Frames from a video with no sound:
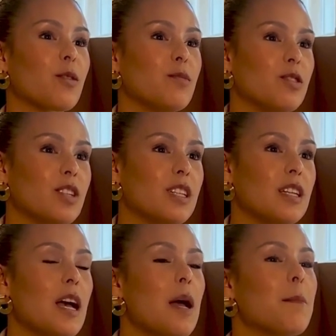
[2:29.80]
community
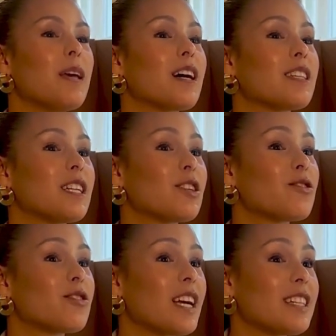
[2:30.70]
because it
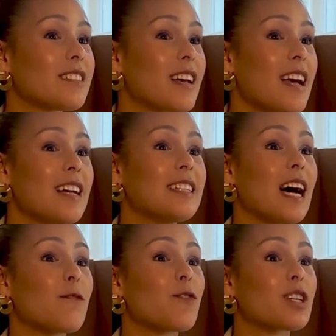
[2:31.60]
creates
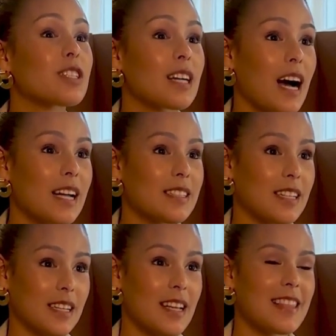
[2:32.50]
diverse
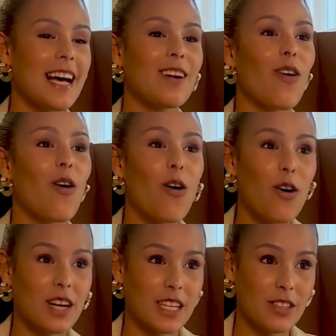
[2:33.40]
content that
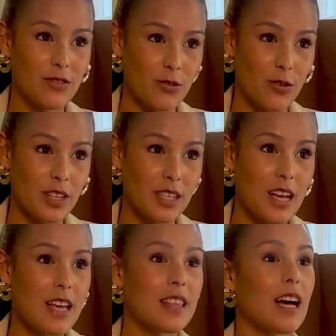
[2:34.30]
all can enjoy,
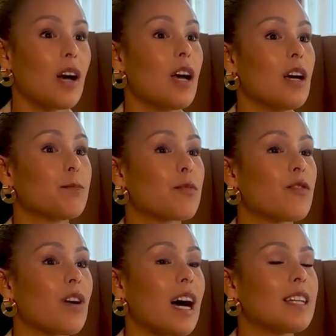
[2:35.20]
that it
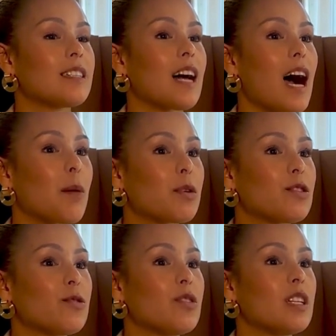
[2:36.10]
provides an
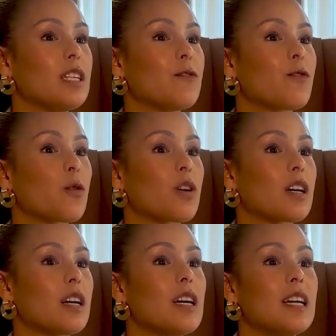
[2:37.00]
opportunity
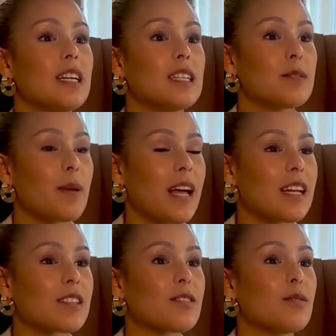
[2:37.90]
for
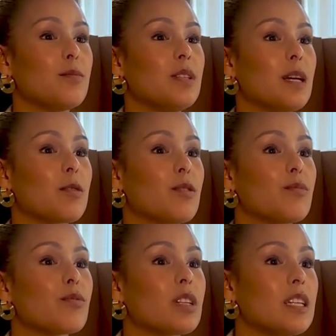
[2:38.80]
Hispanics to be able to
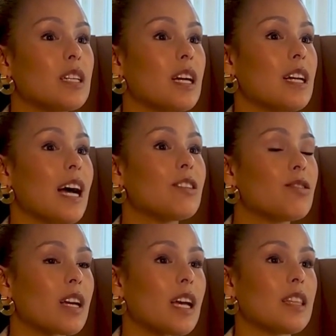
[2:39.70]
bring and
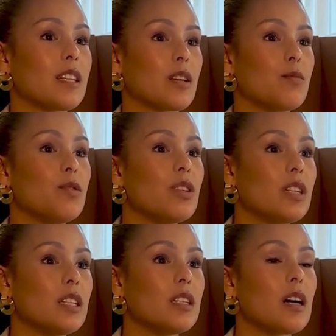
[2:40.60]
educate the
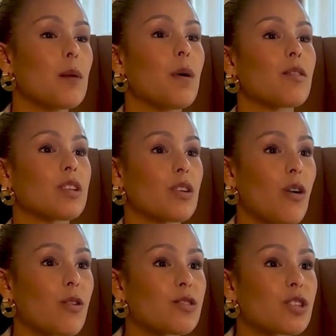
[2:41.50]
community about their
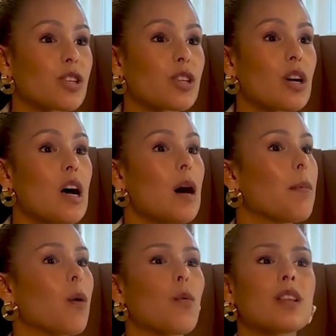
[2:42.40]
culture,
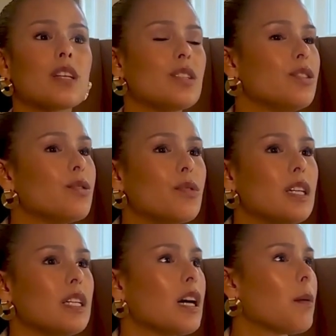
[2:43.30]
about what they're
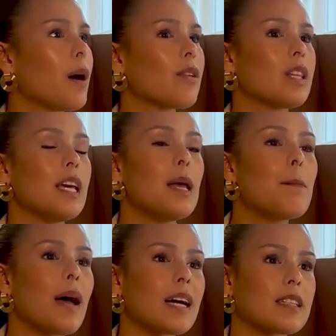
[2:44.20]
doing, about the
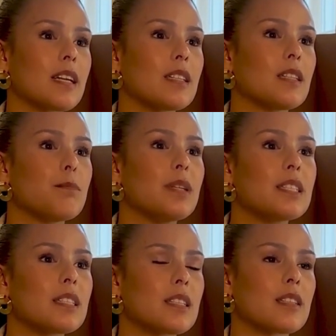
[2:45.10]
impact that
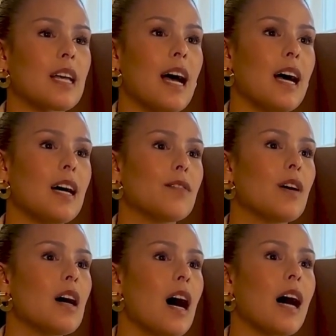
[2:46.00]
businesses have
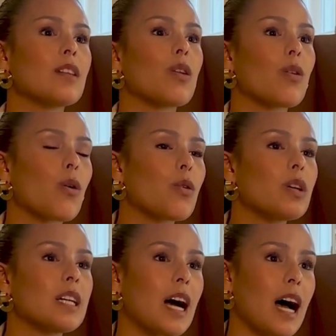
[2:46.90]
on the local
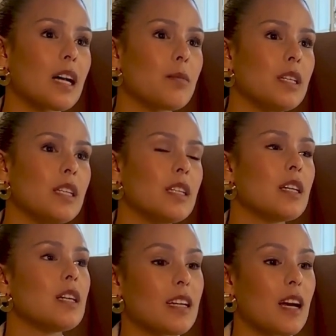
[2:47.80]
economy,
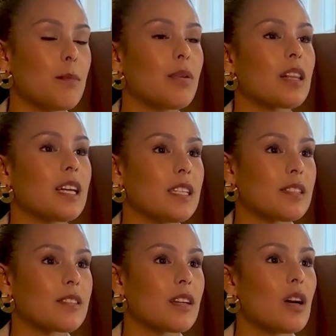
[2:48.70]
a
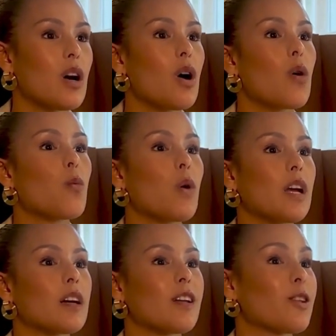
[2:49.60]
place
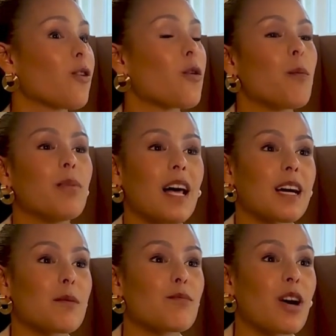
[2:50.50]
where local black
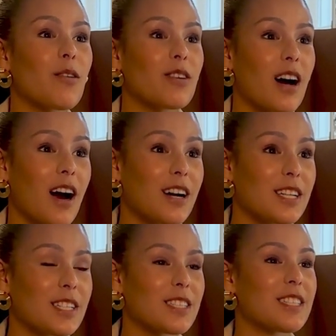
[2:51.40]
and brown
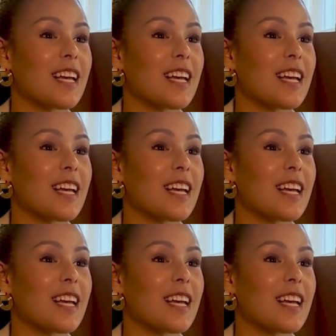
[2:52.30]
artists